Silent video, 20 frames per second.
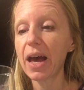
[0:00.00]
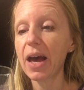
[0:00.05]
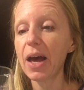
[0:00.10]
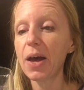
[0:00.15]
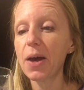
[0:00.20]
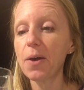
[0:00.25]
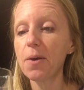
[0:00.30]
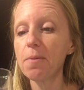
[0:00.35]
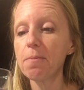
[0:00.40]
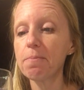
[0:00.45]

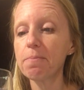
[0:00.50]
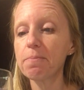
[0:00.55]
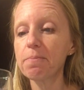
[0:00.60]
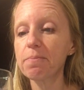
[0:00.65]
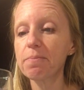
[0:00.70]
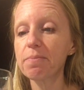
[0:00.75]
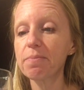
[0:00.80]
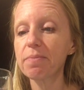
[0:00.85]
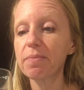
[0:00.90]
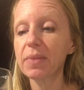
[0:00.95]
Um,
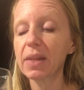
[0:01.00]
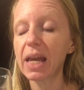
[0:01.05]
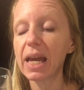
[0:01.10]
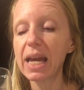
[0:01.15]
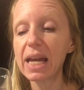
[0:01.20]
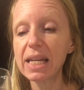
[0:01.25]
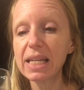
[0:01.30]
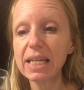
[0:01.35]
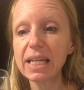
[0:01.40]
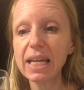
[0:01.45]

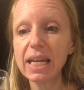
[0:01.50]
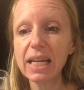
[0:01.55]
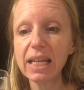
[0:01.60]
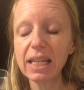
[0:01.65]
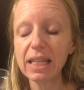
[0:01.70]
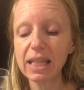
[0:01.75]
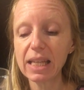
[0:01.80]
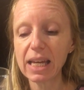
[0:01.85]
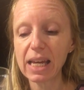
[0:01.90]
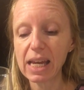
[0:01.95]
and again,
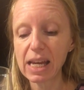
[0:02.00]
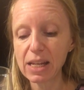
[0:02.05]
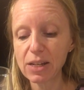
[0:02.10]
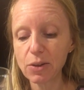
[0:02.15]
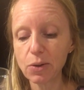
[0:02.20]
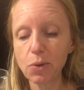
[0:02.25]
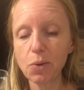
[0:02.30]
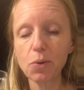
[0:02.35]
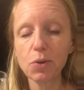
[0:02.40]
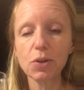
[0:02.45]
at the end,
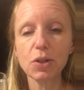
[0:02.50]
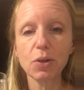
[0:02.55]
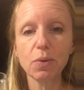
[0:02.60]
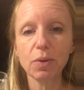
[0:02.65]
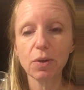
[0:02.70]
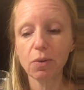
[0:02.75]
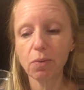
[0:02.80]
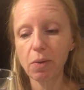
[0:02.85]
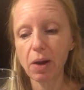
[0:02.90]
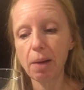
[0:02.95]
of course,
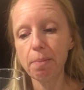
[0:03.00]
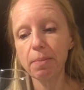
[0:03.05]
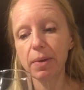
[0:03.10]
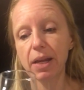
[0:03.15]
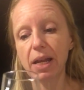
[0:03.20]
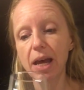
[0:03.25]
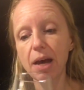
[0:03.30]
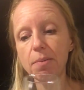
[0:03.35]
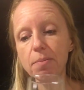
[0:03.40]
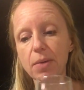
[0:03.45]
you're going to wrap
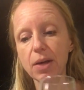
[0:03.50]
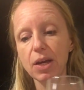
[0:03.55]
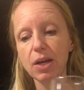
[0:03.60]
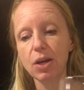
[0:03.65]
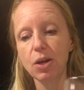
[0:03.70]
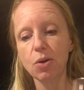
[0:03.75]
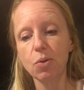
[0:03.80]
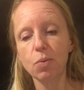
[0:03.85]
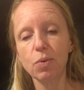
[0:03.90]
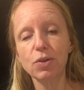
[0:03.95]
it
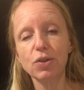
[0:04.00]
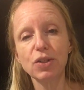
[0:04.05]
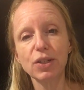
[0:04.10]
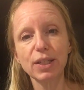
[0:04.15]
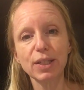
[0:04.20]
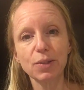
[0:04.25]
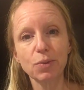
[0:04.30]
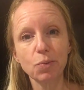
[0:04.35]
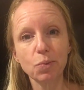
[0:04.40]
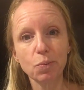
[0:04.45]
up with
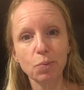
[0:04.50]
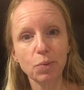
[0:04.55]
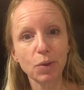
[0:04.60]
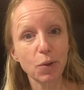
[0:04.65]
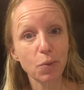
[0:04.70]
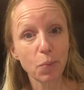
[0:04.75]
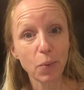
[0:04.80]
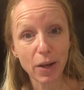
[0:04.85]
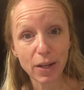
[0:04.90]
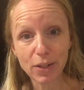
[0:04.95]
just
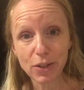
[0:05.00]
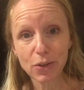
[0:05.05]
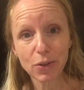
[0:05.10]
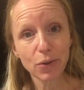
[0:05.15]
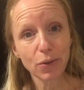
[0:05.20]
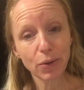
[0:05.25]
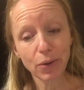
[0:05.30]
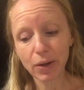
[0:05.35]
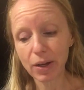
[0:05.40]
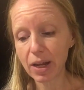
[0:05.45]
the
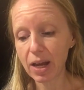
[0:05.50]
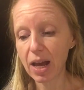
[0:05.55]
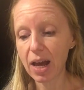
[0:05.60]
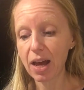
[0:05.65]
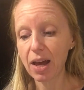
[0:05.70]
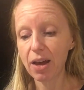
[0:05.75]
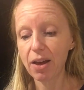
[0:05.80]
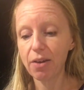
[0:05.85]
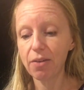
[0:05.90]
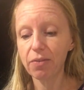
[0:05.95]
wonder
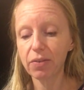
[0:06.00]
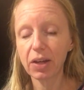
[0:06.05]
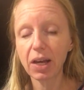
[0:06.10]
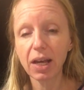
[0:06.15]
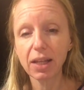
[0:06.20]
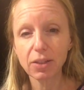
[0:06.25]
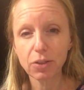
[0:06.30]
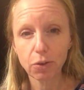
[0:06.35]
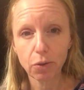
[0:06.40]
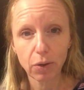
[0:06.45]
of
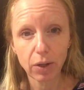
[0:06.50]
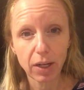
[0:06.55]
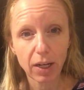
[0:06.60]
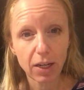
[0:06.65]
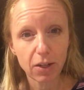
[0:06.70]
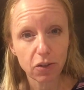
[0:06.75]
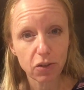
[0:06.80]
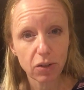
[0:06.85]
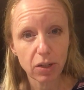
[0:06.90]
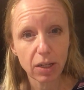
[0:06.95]
God's
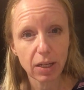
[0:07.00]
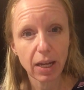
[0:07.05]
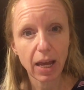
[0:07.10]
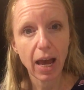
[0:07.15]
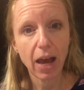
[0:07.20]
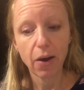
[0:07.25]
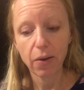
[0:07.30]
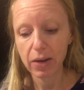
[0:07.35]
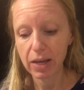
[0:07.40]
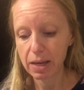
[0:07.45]
creation,
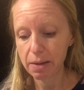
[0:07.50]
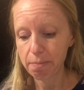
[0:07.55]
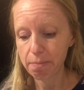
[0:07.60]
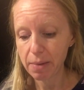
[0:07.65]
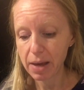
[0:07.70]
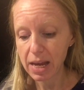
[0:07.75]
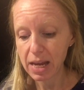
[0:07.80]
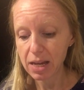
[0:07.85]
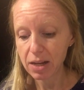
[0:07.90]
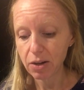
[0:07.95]
how he
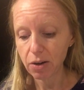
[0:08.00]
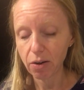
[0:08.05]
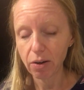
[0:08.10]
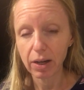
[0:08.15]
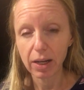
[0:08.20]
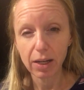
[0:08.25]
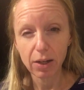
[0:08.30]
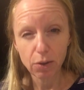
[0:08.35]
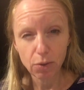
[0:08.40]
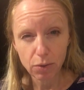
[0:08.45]
made our
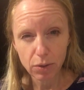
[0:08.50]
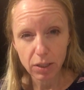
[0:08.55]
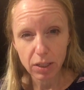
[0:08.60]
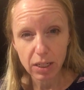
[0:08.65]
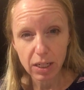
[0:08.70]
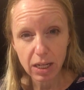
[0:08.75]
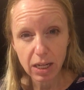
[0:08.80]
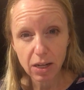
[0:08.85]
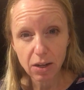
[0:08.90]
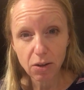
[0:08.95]
ears
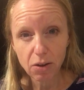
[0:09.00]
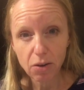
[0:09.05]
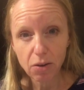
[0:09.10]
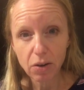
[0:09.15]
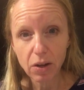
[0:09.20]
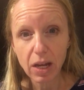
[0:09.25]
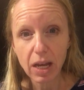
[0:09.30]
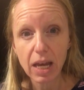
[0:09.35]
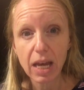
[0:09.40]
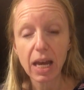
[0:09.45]
to hear,
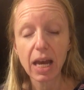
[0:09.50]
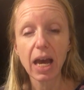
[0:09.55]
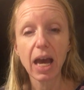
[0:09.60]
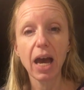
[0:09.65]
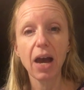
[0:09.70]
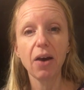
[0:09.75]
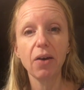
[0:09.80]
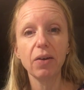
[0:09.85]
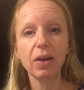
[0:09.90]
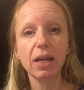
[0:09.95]

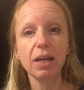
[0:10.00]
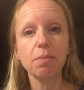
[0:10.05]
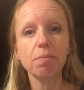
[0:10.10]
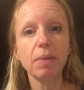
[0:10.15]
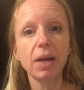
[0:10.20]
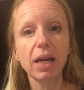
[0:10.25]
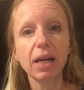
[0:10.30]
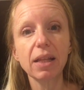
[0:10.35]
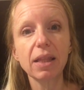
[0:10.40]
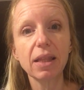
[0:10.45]
how he
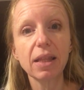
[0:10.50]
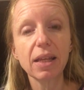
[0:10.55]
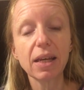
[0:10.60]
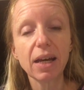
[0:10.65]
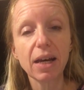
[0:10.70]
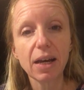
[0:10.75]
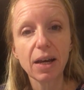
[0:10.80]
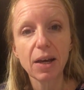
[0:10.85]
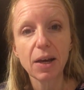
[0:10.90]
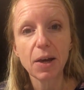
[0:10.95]
made the,
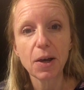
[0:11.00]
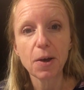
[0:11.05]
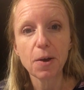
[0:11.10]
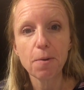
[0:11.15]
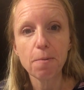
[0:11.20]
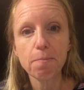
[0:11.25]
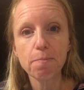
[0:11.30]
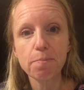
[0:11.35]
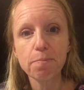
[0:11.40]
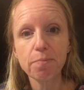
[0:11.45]

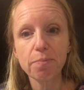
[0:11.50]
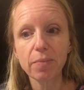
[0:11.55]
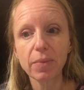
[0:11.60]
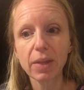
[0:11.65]
um,